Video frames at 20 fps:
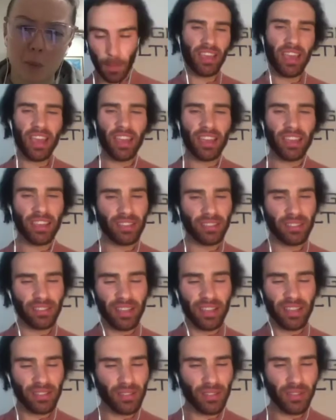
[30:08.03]

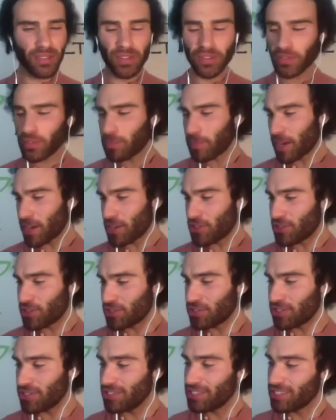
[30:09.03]
That sort of
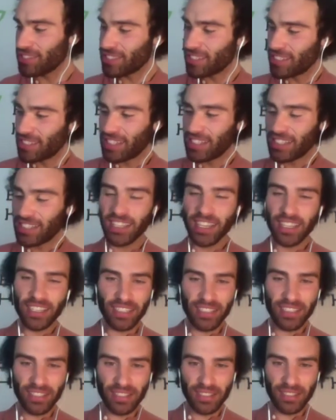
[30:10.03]
information, like
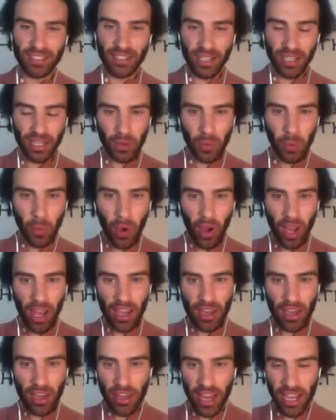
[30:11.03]
to
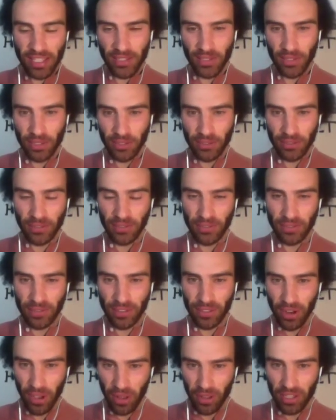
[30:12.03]
acquire that sort of
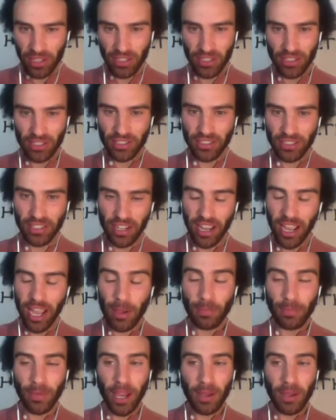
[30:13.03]
knowledge, you
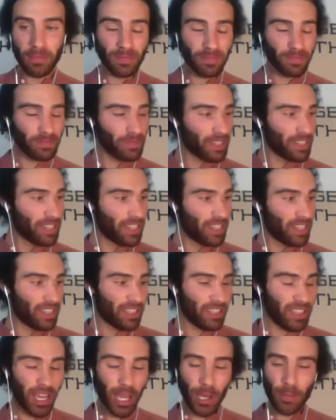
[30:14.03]
know,
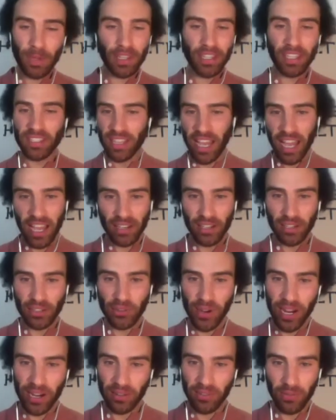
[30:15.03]
I'm in these
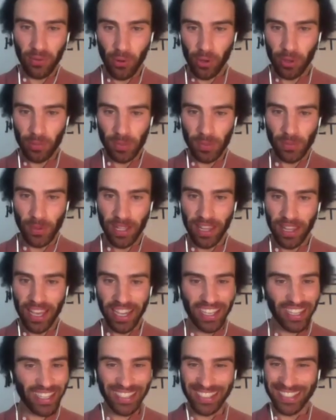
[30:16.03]
underground forums where
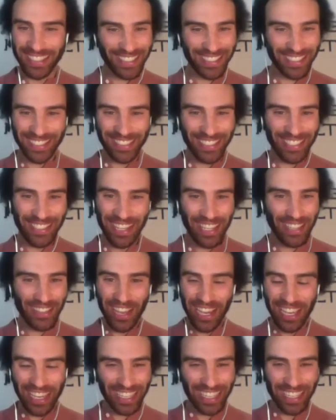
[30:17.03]
like you need
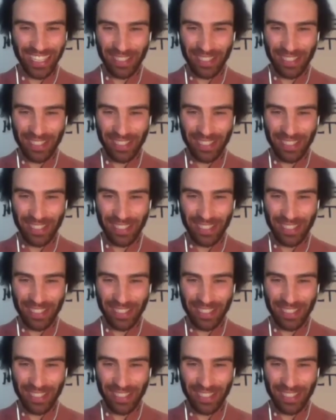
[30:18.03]
like